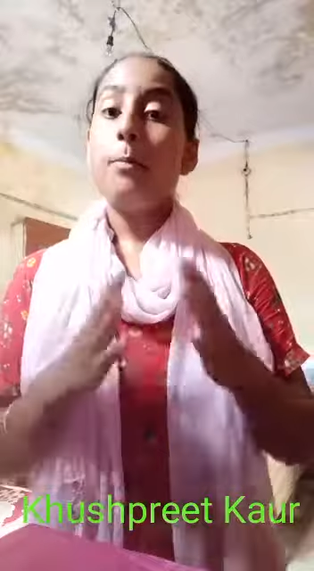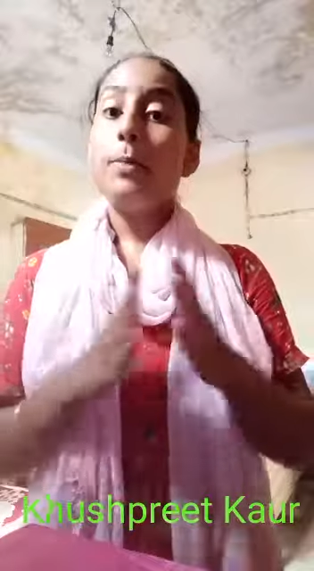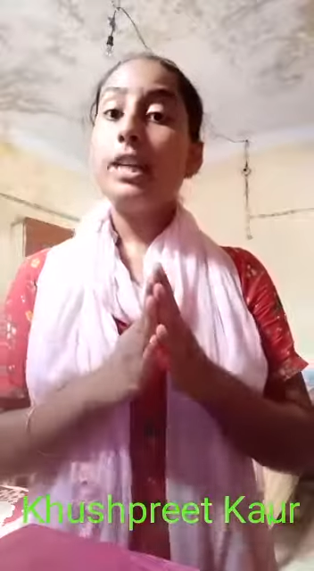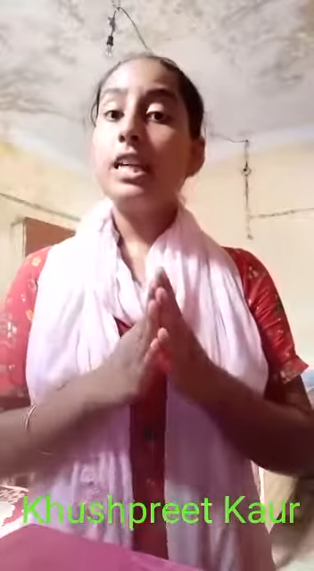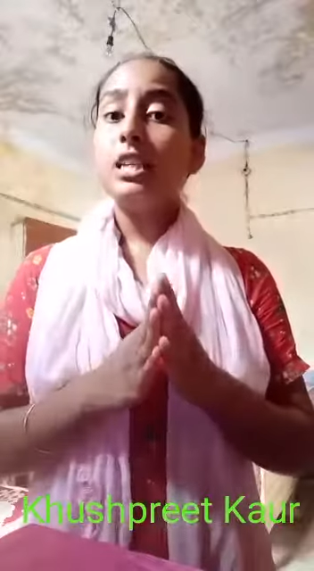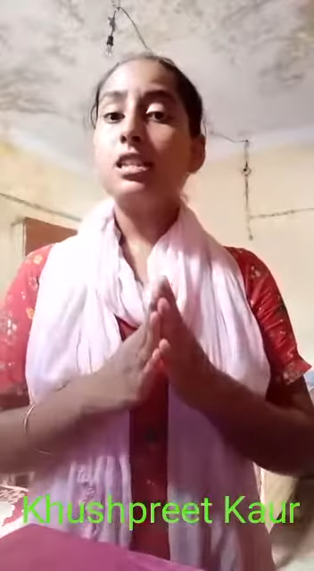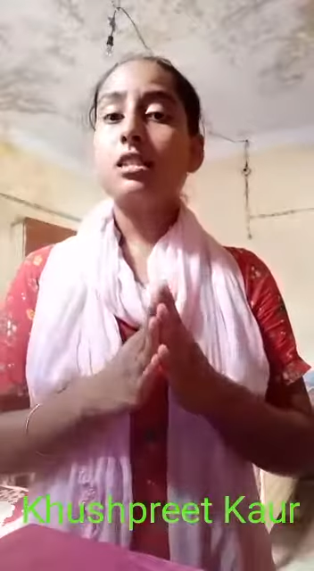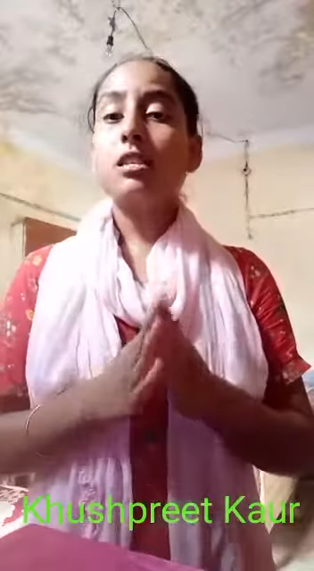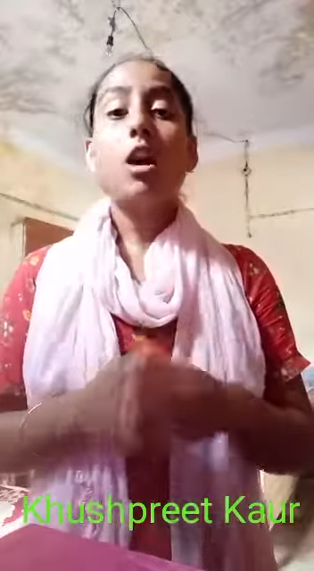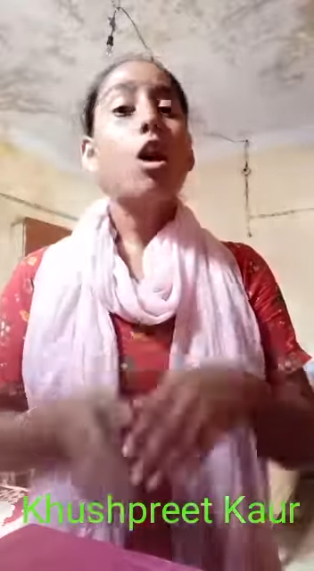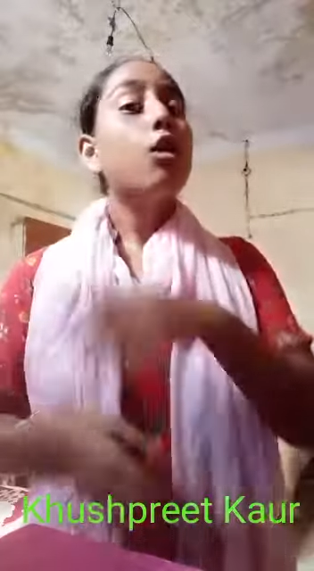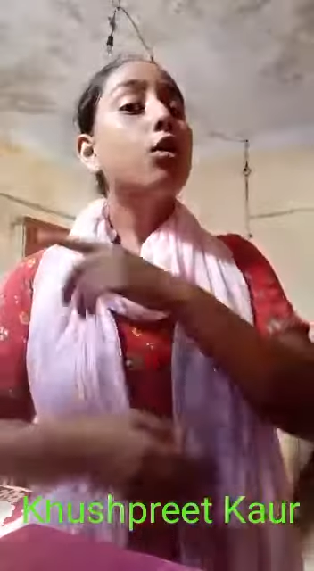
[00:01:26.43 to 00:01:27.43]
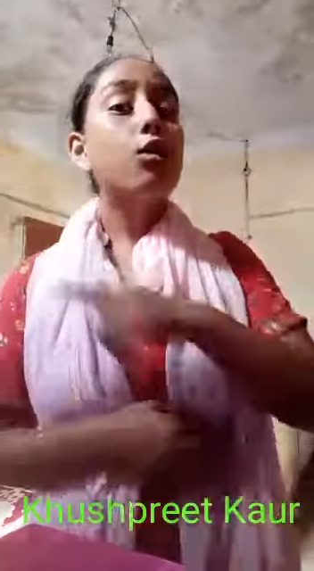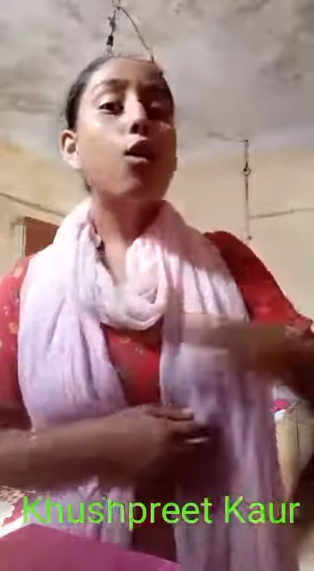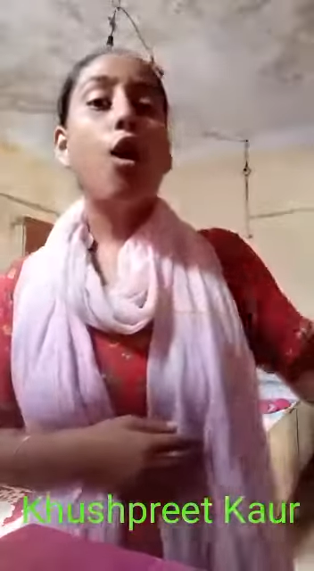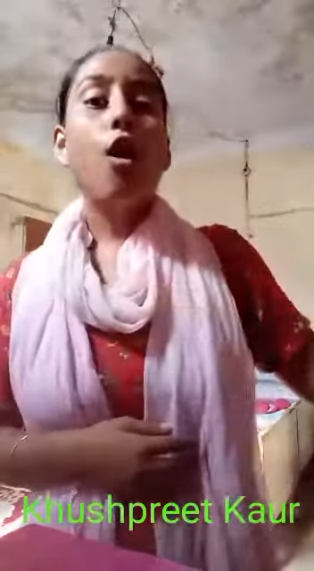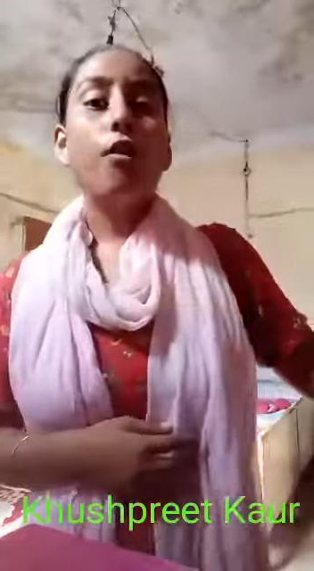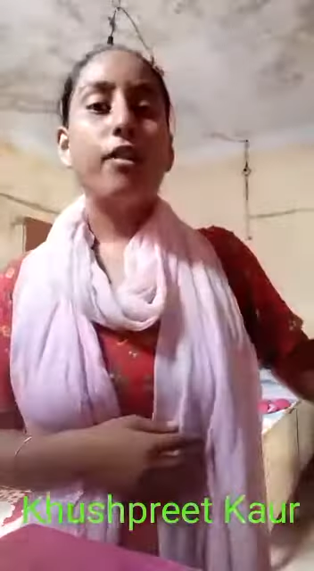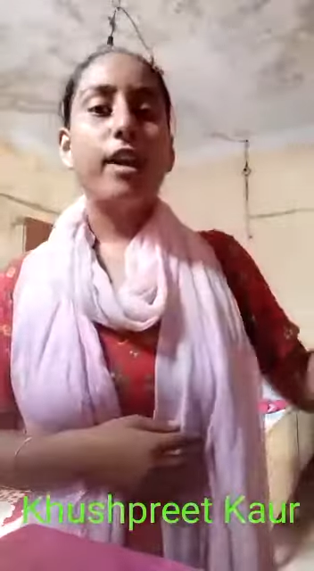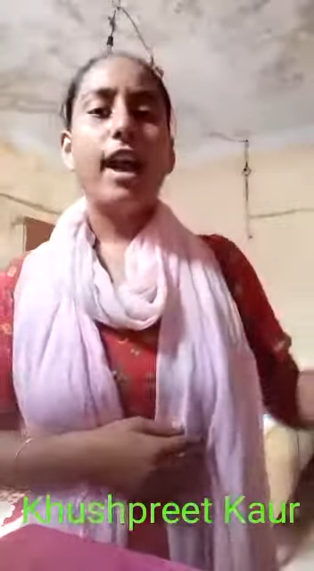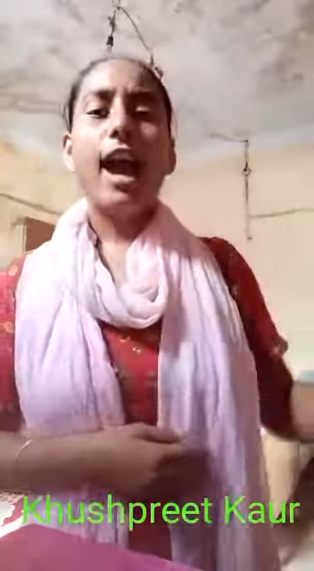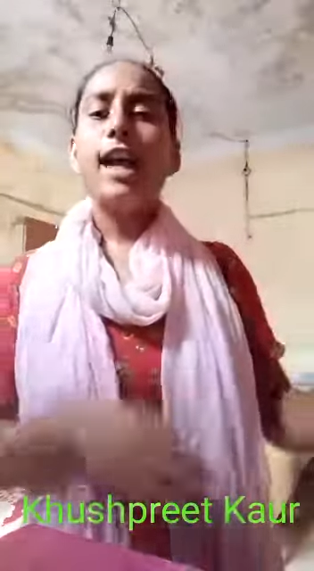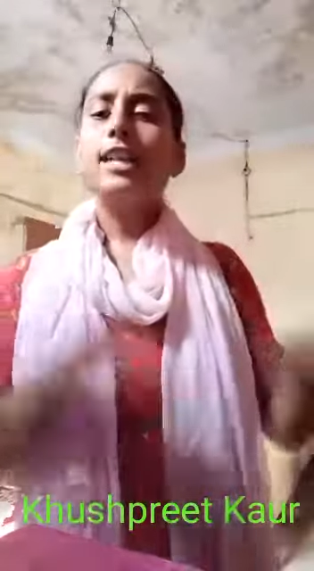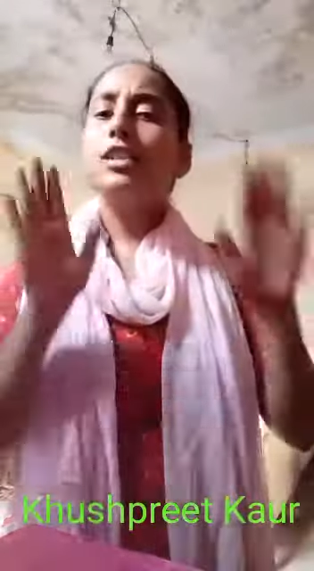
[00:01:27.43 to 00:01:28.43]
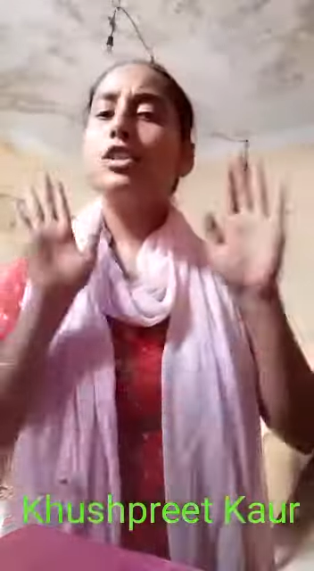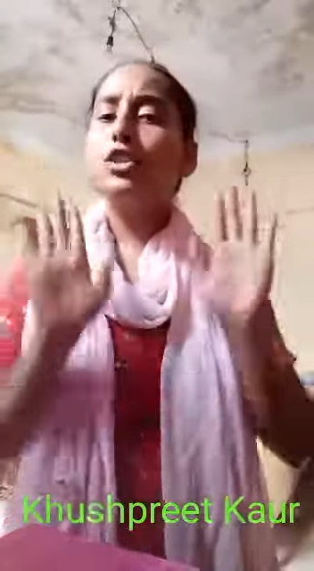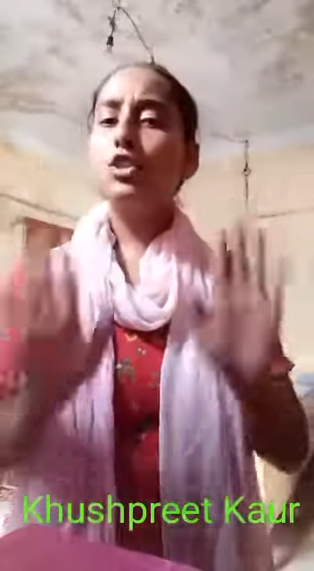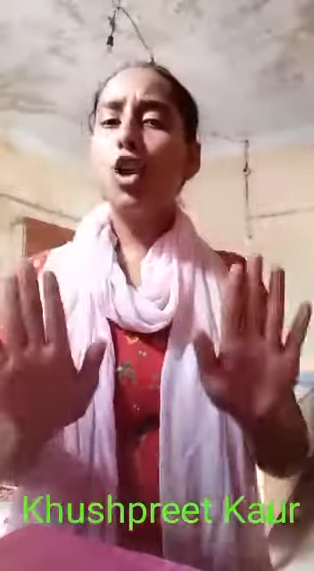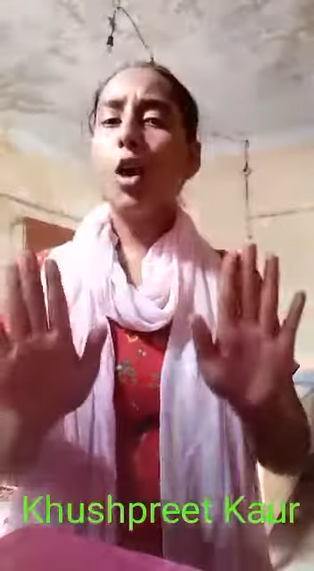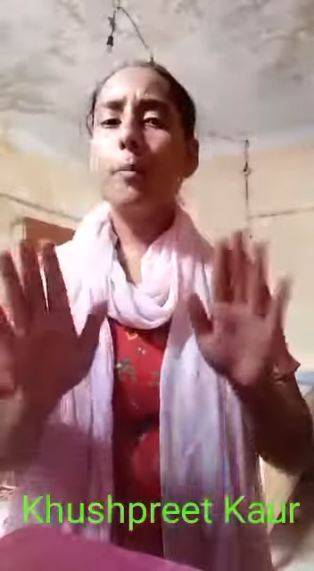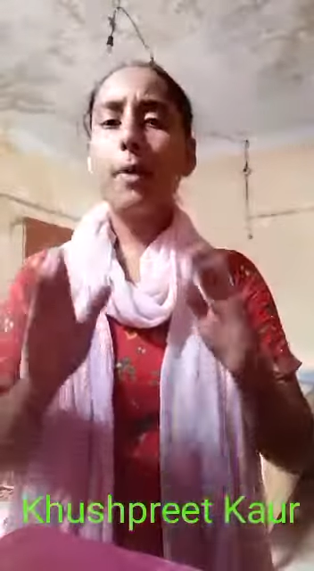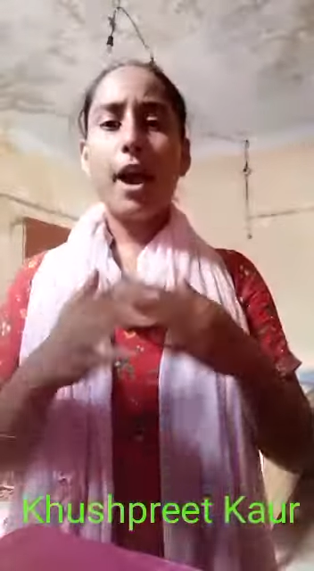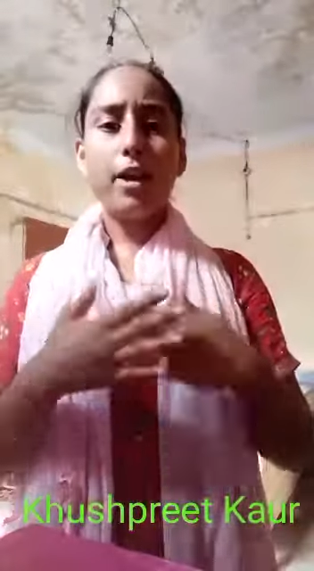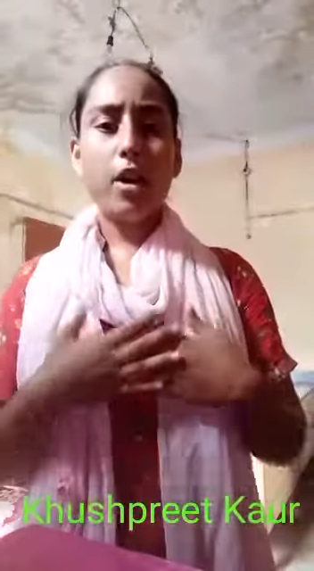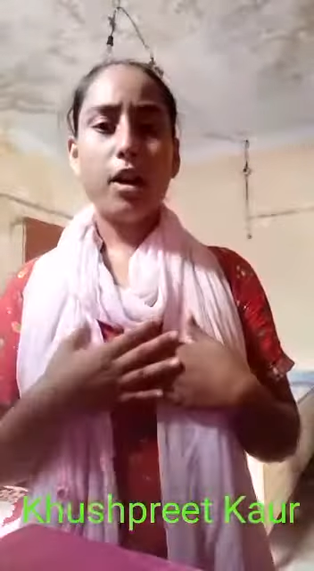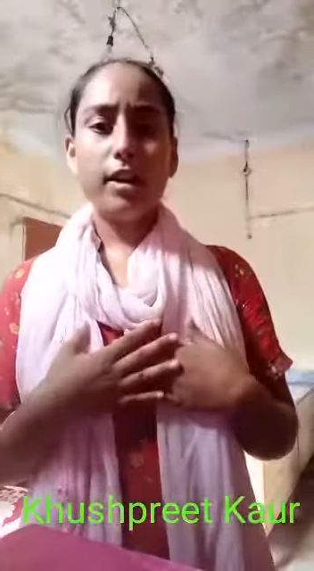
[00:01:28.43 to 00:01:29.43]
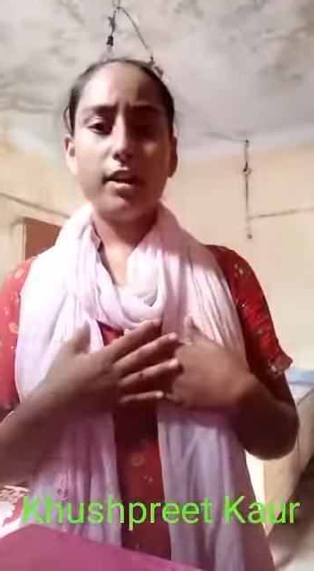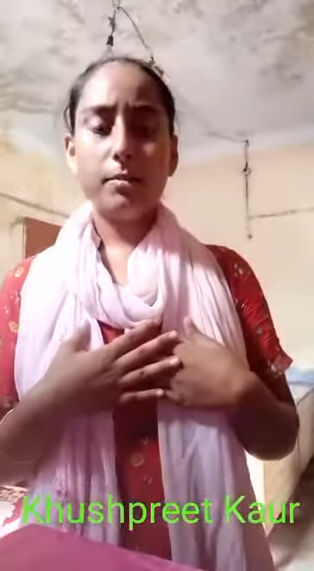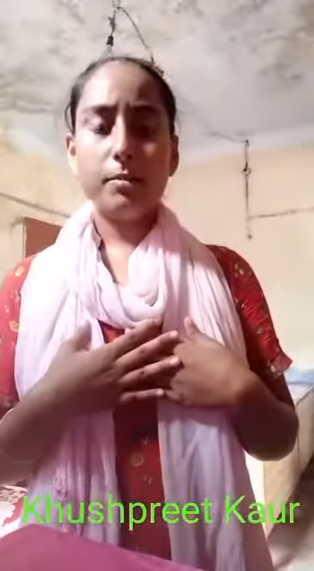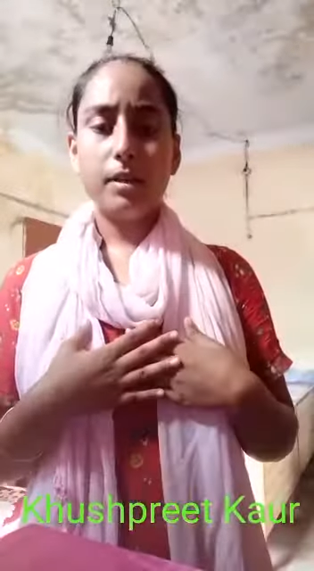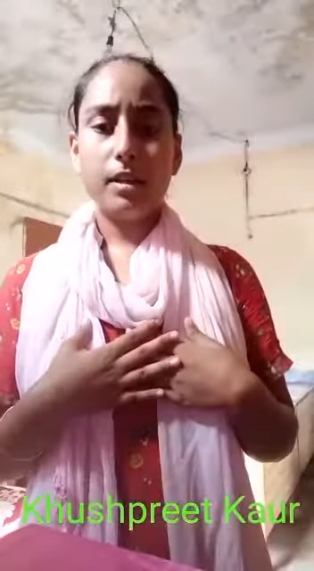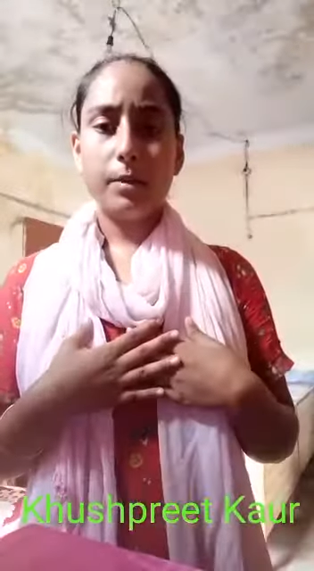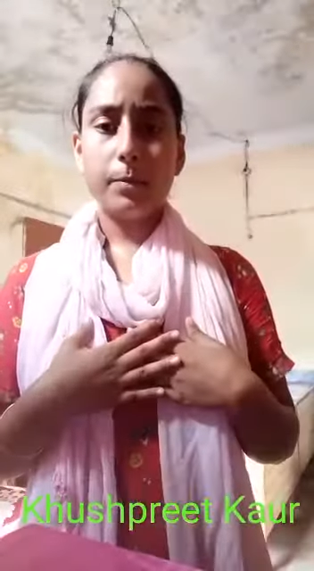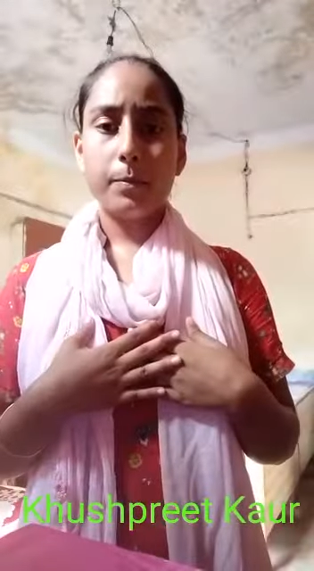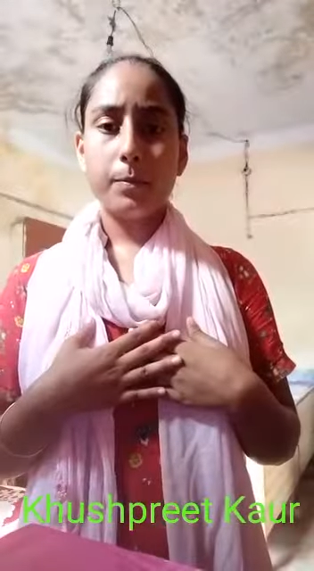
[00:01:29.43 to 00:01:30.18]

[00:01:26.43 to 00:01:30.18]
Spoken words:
Please go away and stop annoying me.